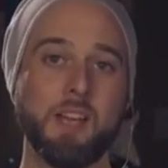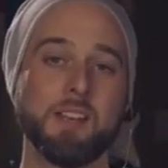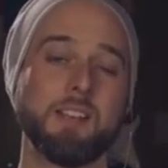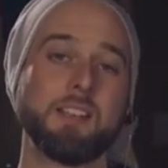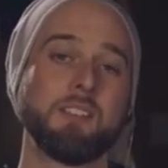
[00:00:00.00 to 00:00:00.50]

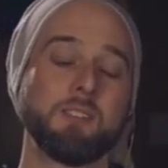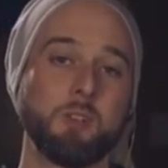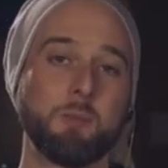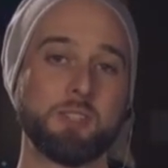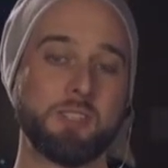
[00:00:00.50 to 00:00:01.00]
Unlike in a
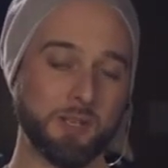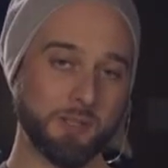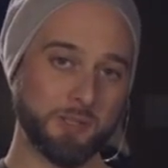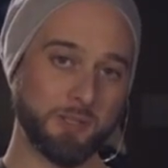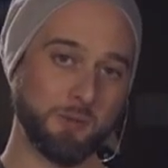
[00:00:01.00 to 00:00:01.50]
normal
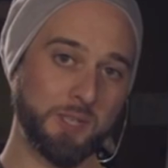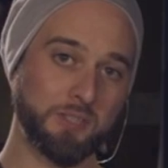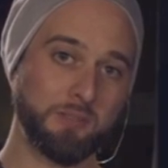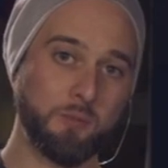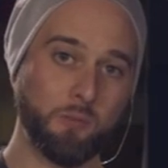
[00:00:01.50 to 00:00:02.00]
stereo
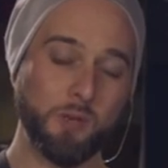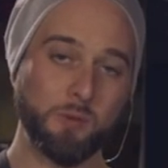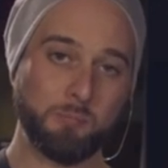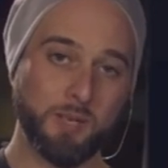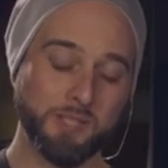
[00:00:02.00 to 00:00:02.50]
situation, where you
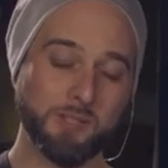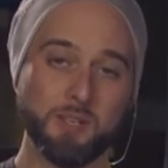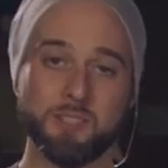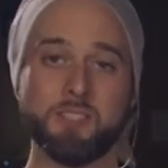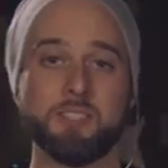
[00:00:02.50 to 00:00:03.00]
would place
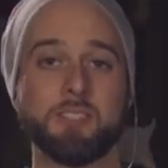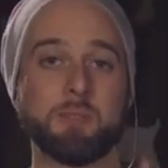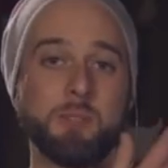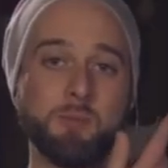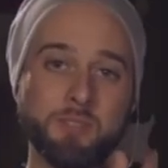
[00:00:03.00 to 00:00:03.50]
all the
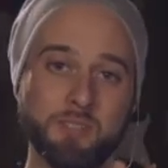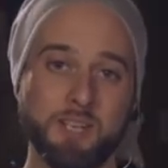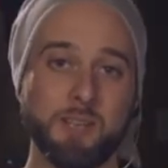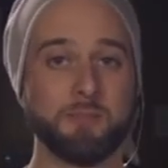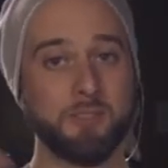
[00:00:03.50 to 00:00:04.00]
signals between your
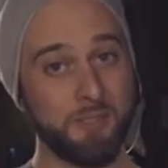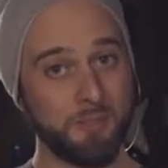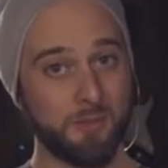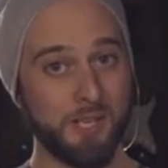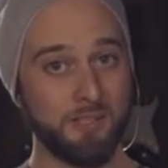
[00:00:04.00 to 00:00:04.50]
left and
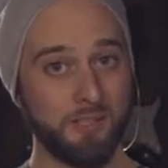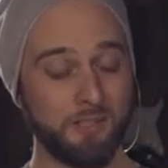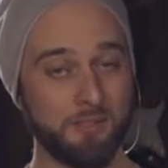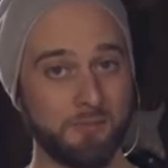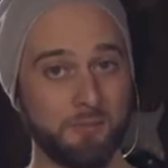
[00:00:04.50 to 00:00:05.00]
your right
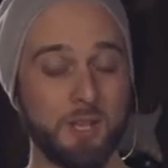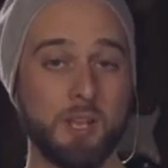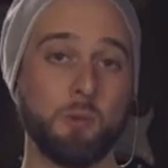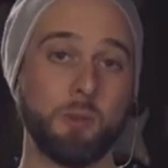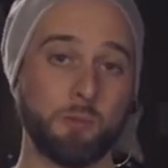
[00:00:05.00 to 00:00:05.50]
ear,
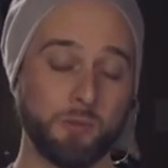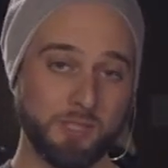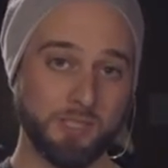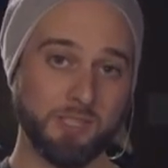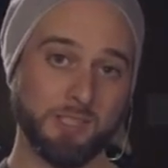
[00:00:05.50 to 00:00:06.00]
with
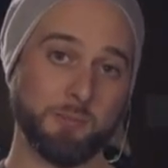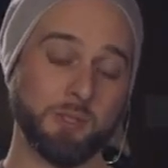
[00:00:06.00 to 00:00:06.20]
3D in-ear